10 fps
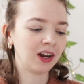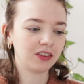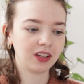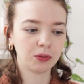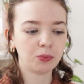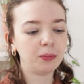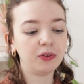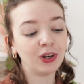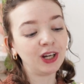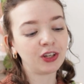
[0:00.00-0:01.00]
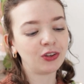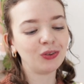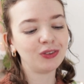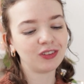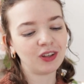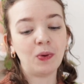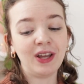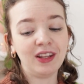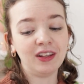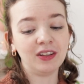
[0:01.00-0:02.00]
I think it will be really cute
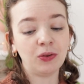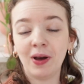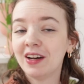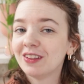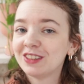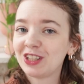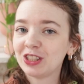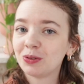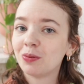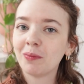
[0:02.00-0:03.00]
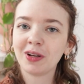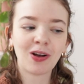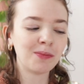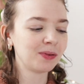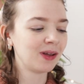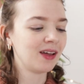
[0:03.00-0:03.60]
when the weather starts warming up.